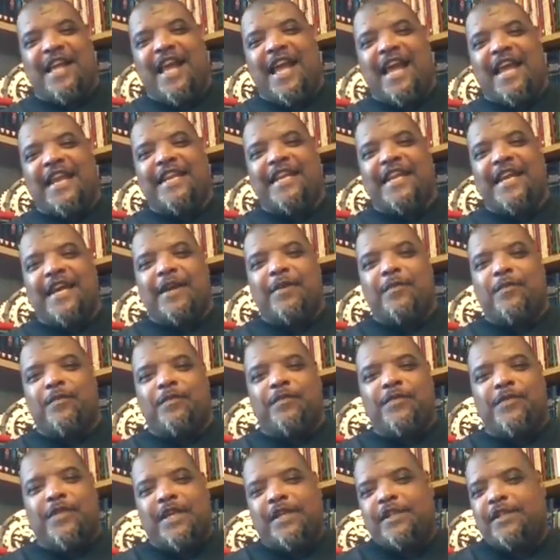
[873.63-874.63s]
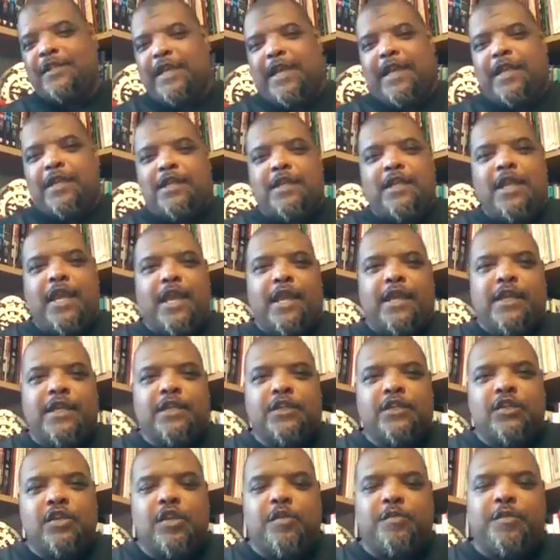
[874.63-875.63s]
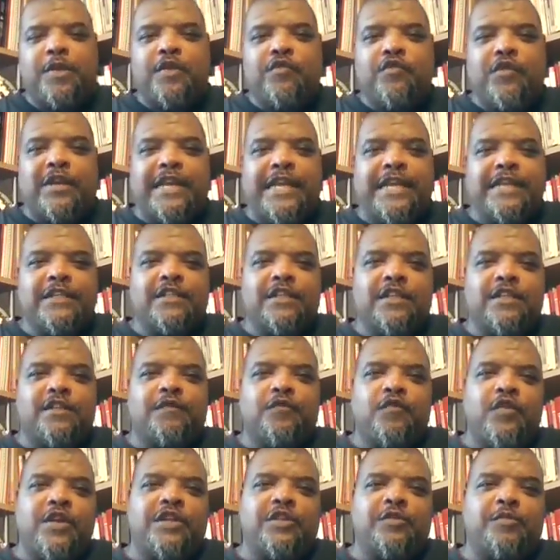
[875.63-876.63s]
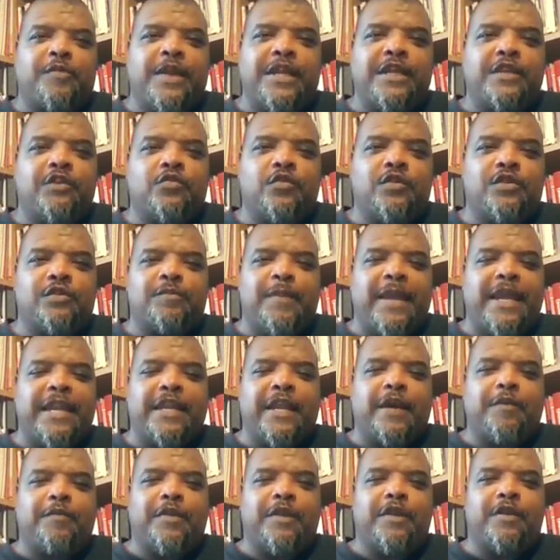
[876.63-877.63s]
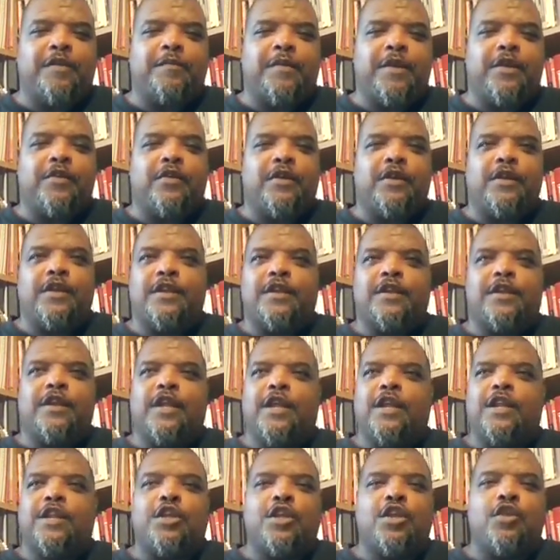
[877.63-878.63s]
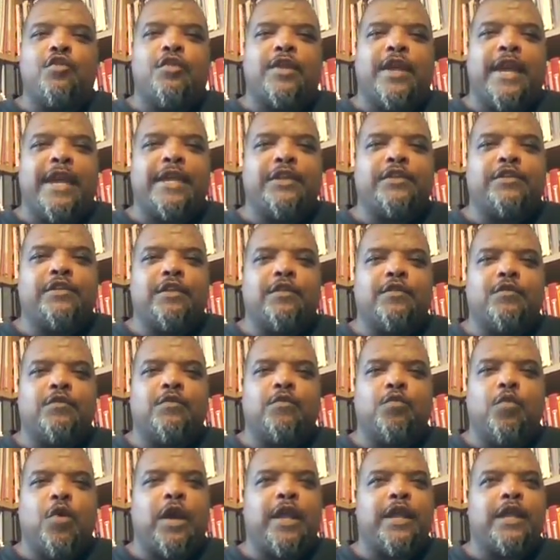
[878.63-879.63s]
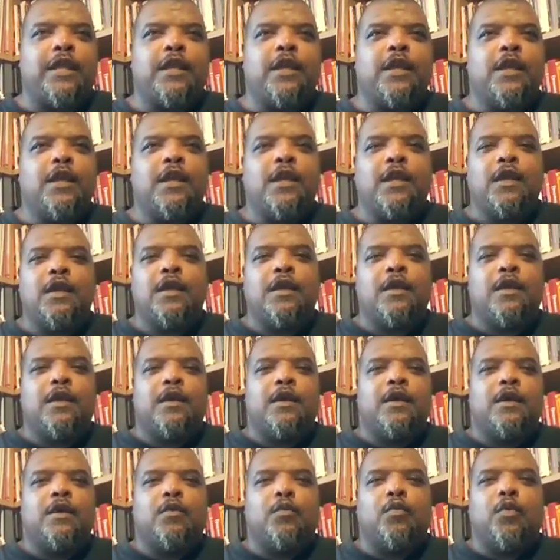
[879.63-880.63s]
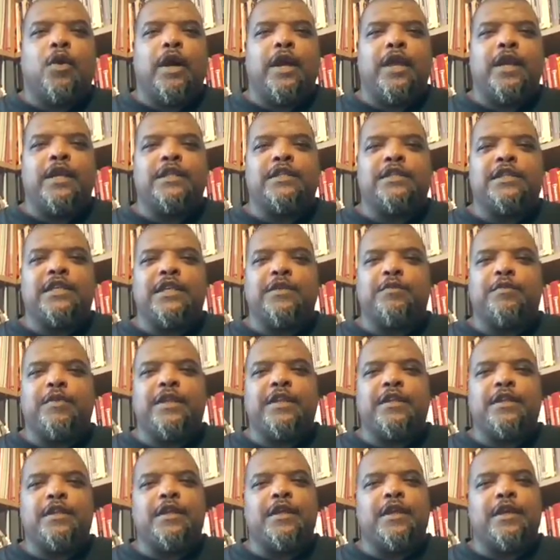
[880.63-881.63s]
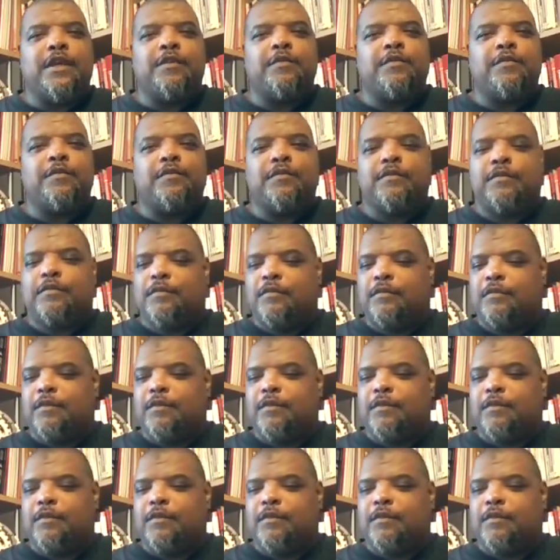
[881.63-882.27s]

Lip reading: And they're saying, yeah, he should have been released. His free speech was made up in the UK. So why has he been?